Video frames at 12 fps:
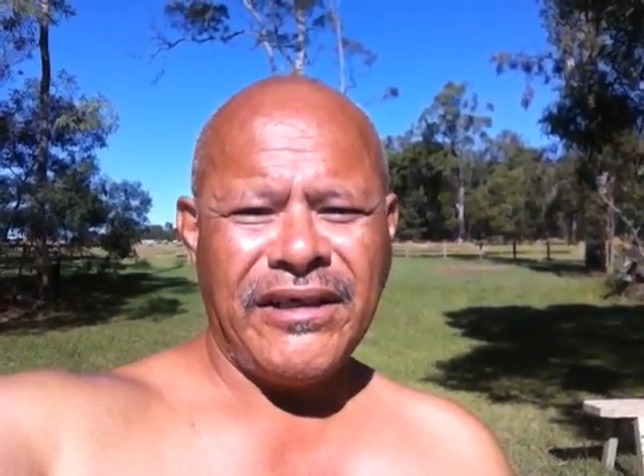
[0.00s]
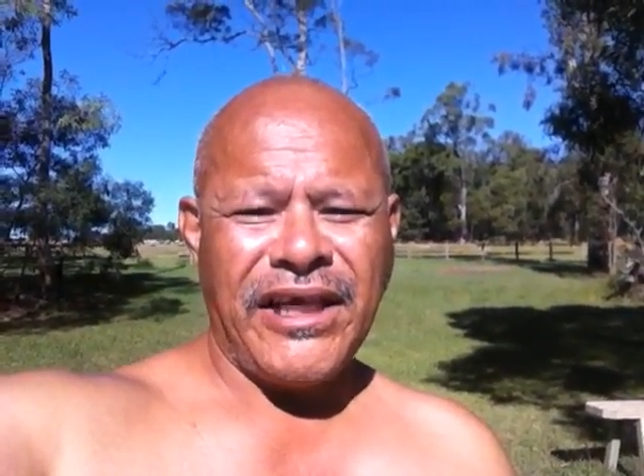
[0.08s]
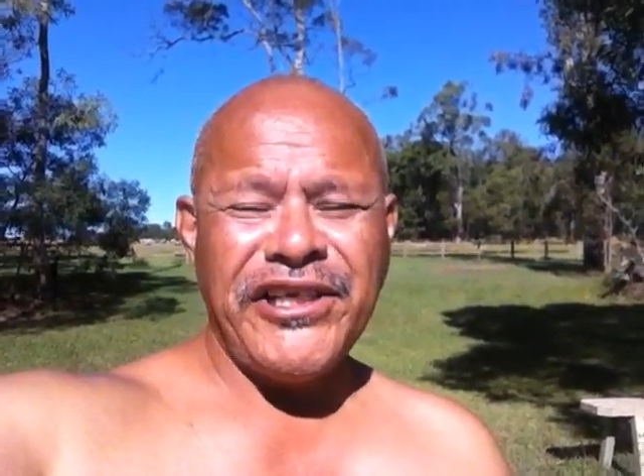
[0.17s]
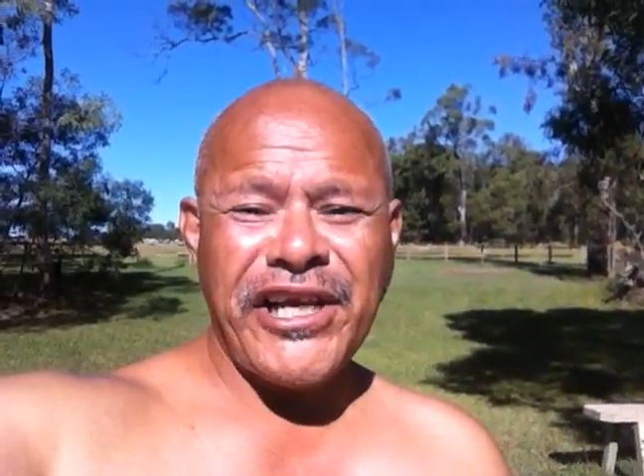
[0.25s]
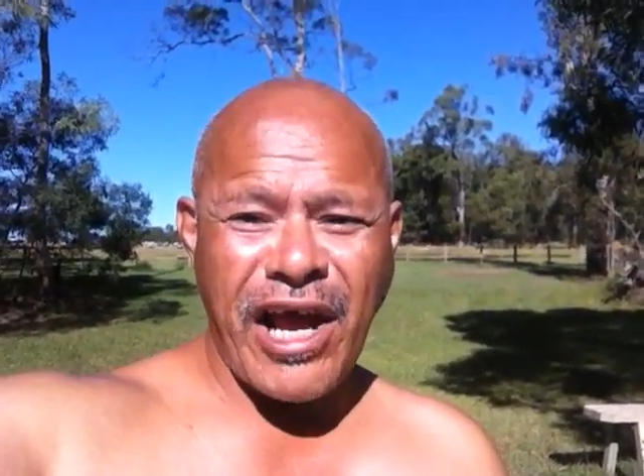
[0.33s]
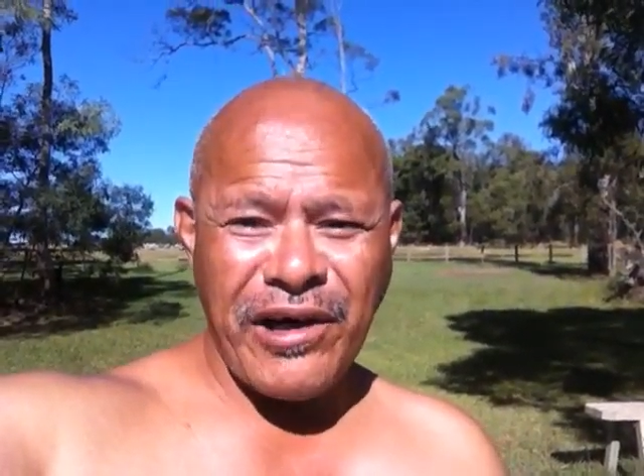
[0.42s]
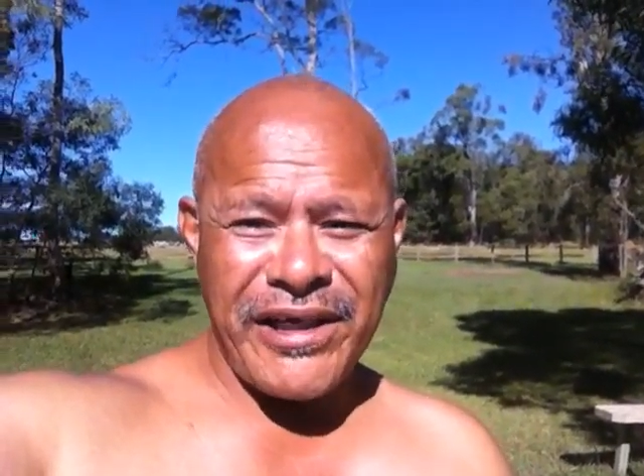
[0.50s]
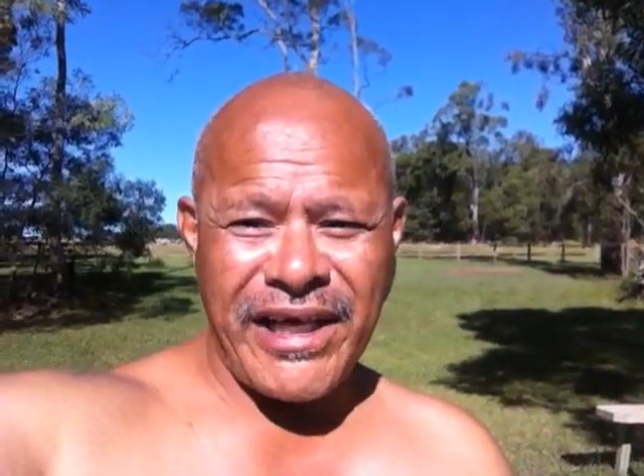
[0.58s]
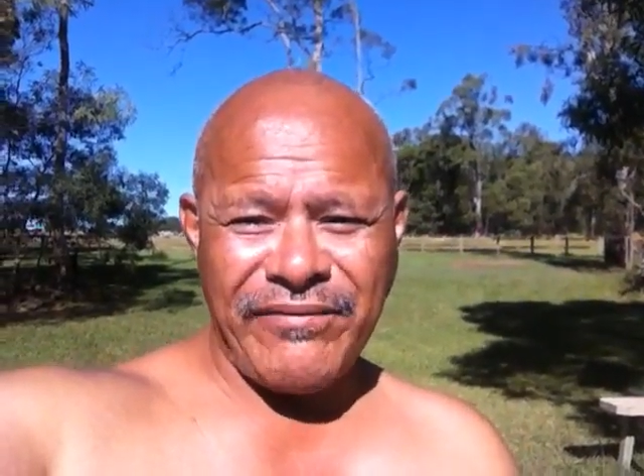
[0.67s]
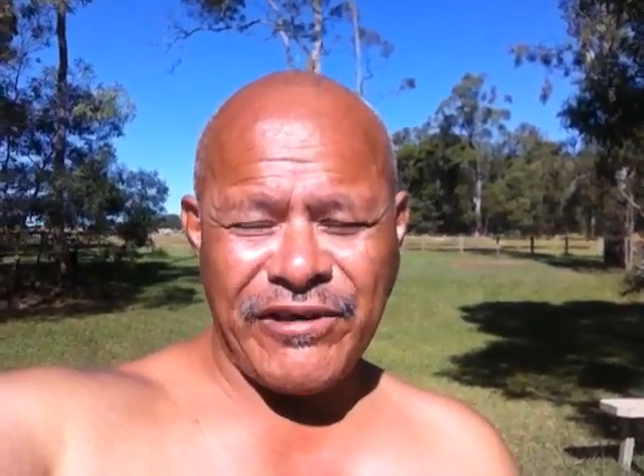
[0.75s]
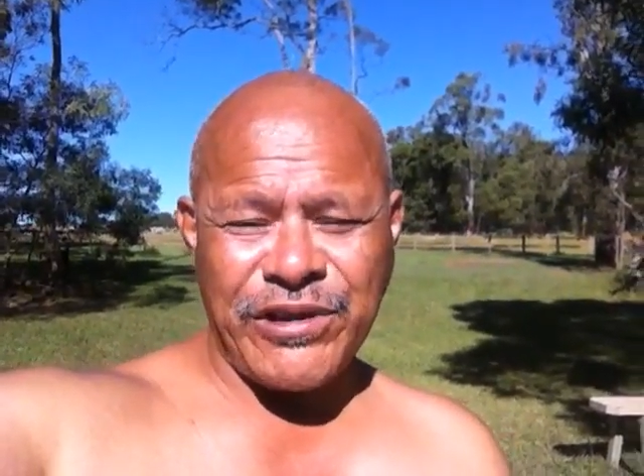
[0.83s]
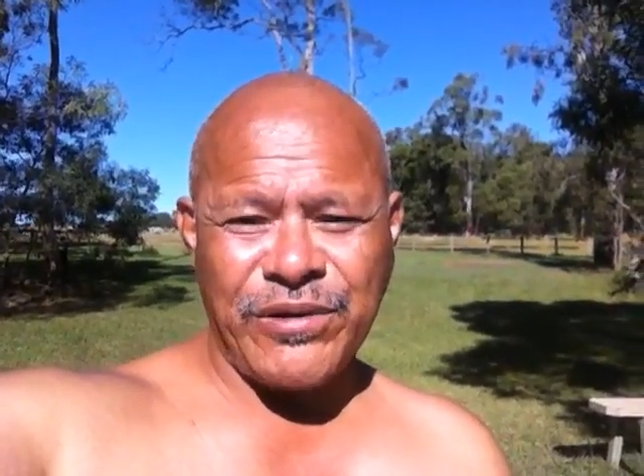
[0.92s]
And you only
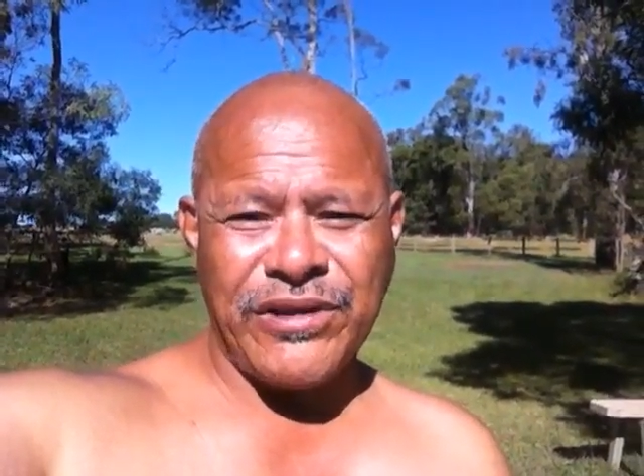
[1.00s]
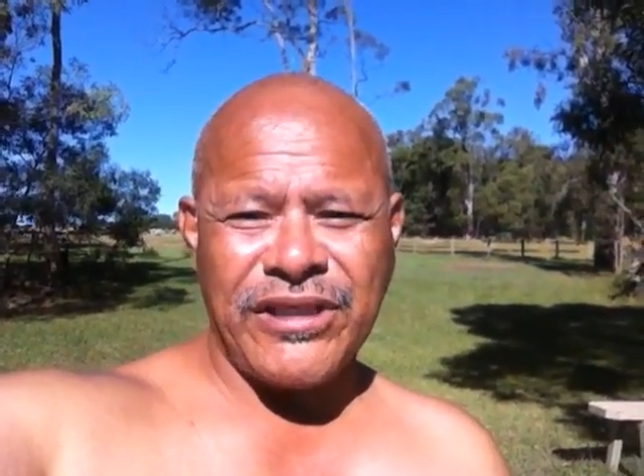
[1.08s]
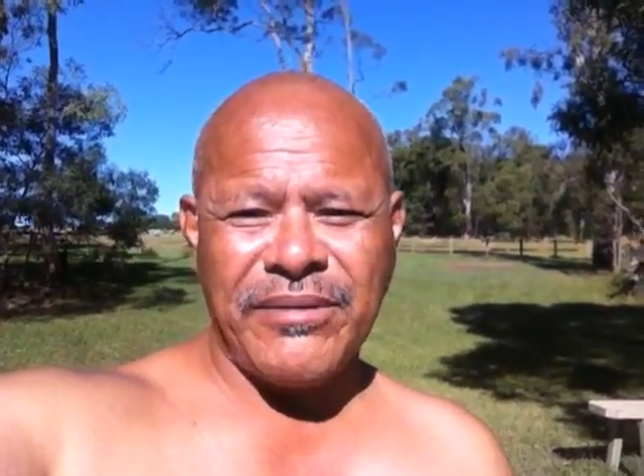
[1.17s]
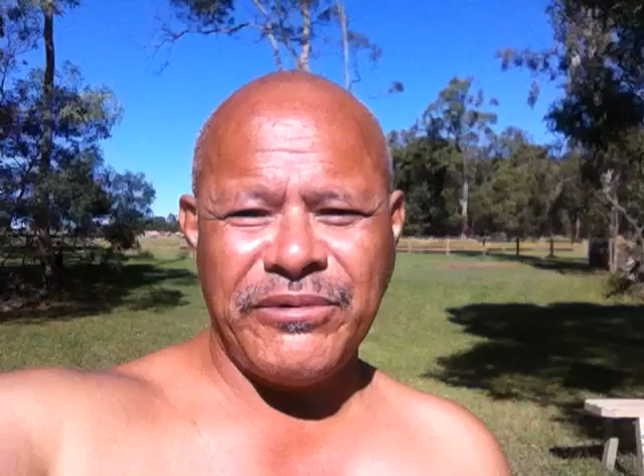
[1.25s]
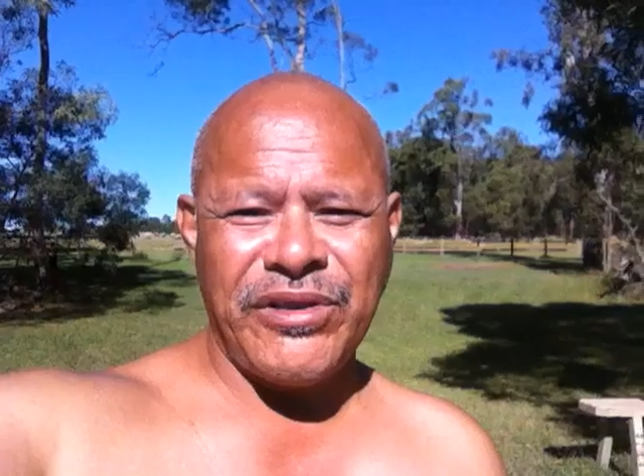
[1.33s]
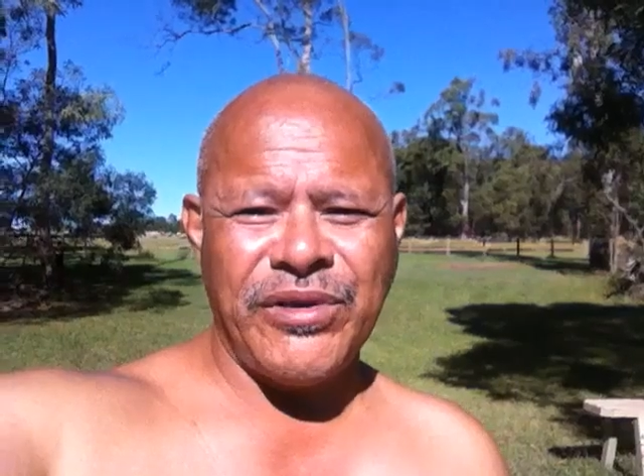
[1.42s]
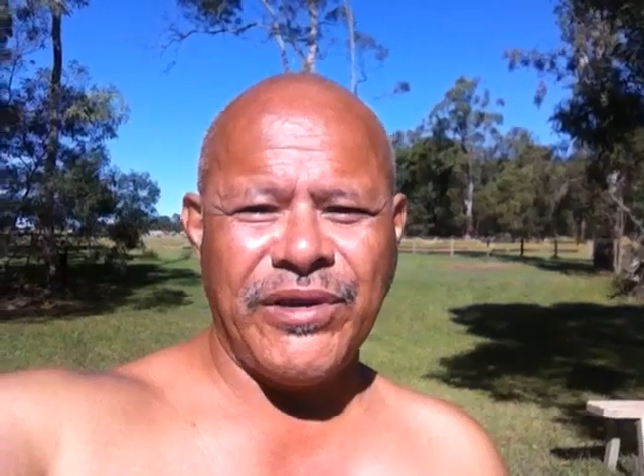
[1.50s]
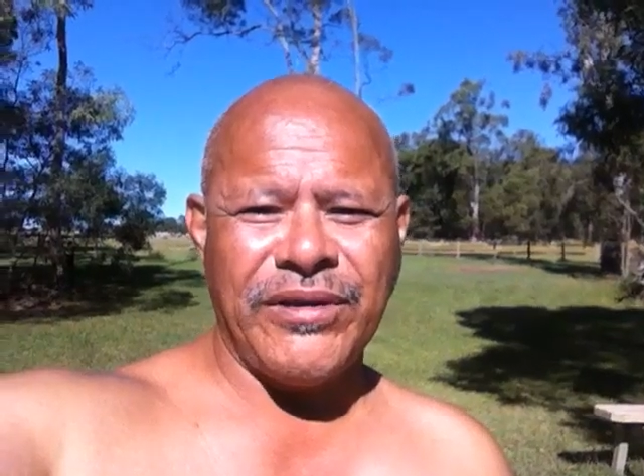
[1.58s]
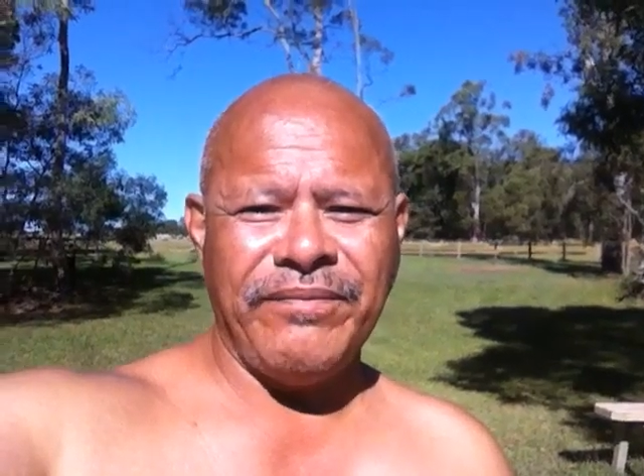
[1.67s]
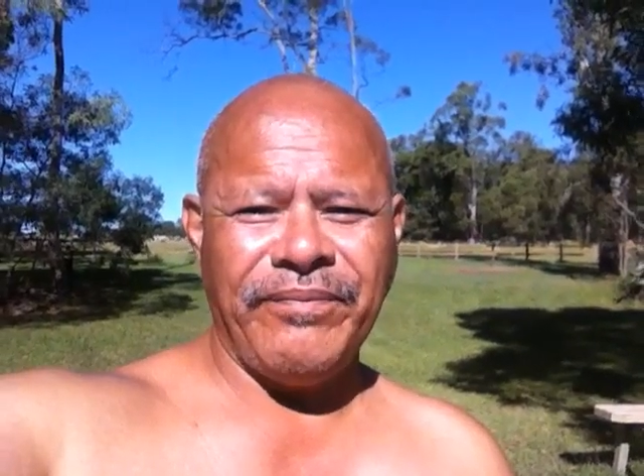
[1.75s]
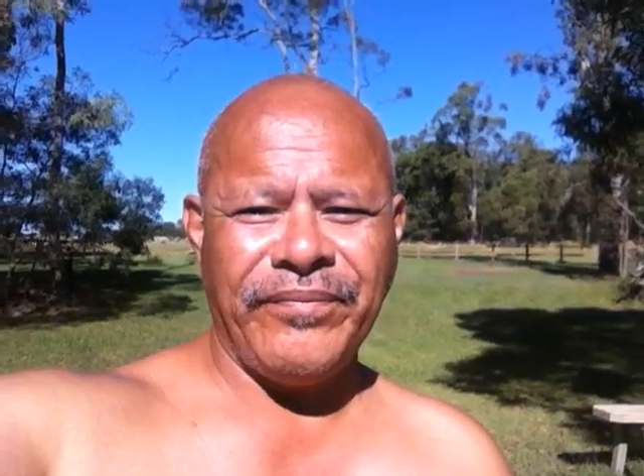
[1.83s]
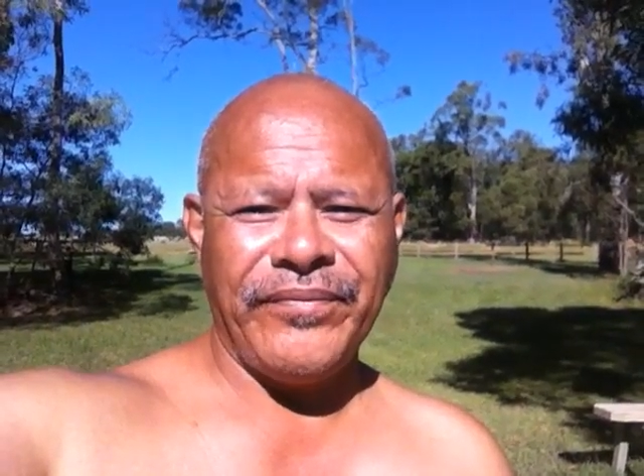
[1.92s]
have a short time to do it.